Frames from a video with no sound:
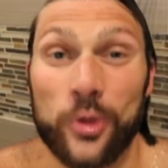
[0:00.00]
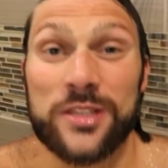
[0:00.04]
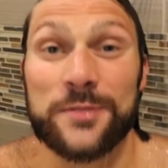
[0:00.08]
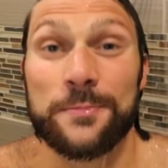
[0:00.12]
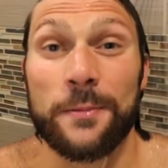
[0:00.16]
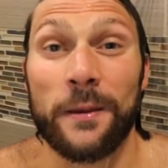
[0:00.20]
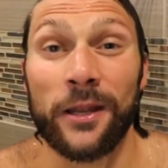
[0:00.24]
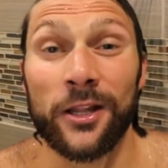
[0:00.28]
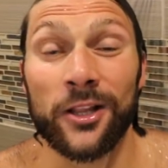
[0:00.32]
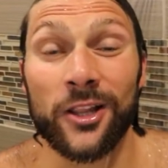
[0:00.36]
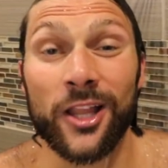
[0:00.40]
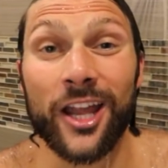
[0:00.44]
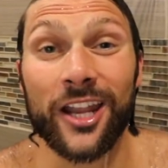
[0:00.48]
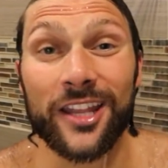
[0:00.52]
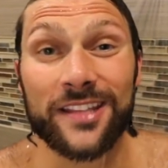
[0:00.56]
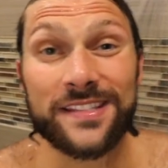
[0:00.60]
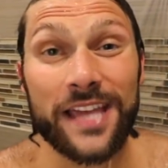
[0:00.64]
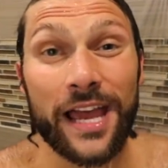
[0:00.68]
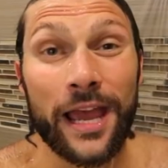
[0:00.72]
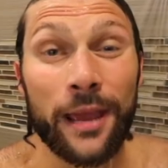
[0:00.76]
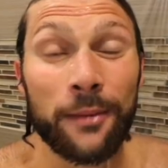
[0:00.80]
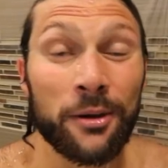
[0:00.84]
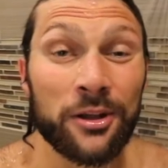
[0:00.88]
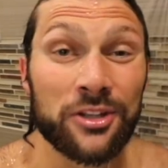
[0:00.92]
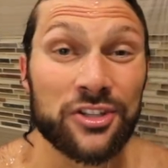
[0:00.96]
we spent a lot of
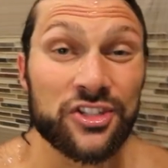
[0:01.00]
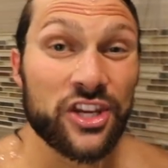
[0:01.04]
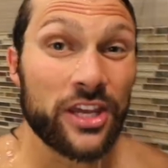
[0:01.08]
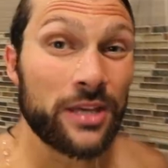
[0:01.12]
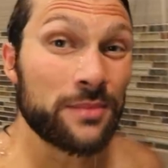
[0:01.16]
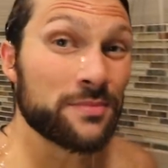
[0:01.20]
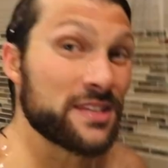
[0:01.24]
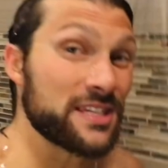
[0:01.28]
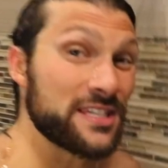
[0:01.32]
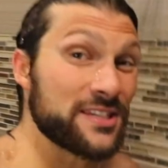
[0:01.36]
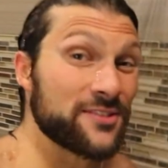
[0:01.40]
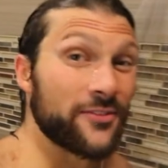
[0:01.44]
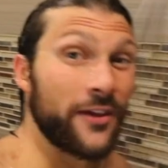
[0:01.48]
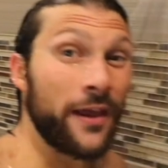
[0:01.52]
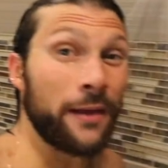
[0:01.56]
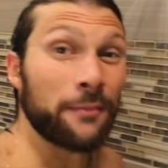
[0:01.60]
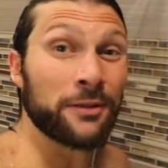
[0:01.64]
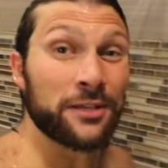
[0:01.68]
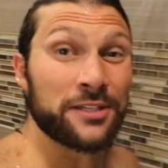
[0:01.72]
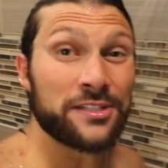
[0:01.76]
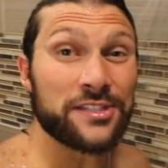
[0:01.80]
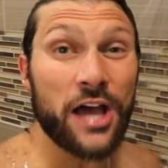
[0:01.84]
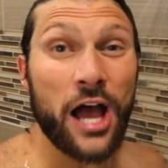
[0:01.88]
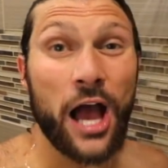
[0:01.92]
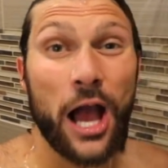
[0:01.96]
time on James's
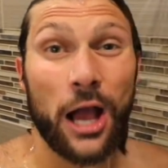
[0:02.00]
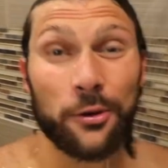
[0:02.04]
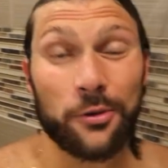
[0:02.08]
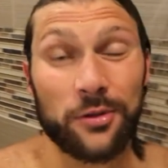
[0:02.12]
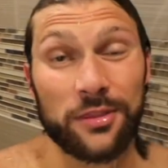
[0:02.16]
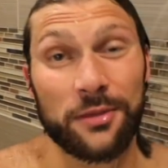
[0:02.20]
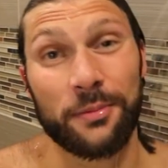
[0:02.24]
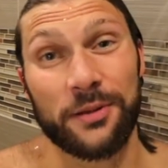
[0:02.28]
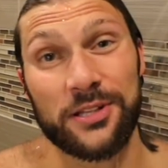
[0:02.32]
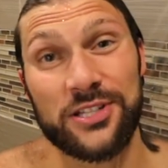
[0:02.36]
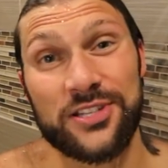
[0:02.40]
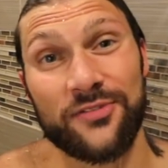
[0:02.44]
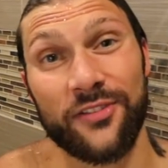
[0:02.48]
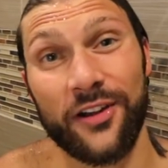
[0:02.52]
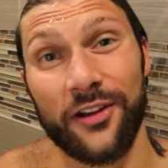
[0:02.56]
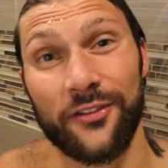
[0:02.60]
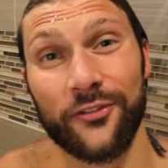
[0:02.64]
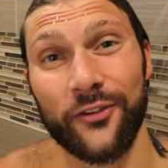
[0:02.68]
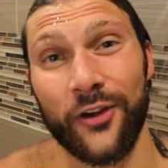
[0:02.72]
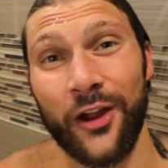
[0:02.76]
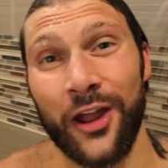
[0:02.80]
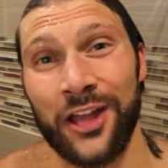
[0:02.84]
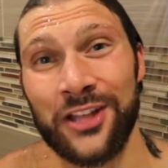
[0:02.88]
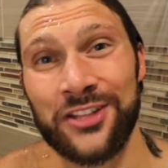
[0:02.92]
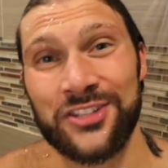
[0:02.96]
family dock with a bunch of our
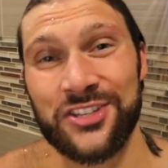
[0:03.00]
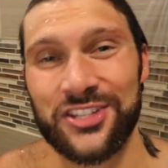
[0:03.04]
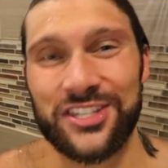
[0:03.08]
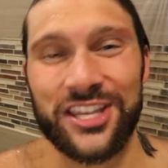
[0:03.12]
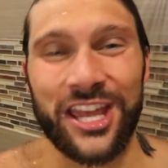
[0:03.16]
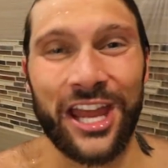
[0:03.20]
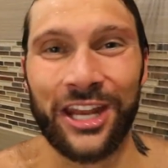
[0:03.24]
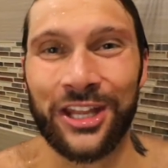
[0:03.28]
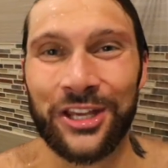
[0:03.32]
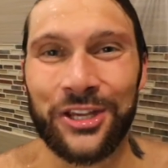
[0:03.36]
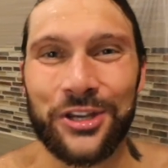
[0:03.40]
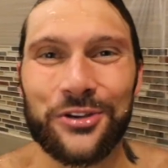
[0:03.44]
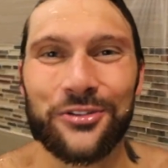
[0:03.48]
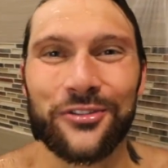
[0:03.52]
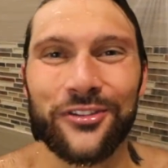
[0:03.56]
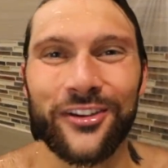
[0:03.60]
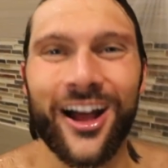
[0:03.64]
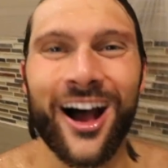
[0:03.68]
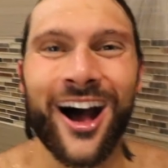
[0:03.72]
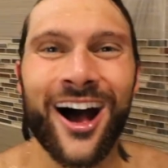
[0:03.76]
friends, just kind of goofing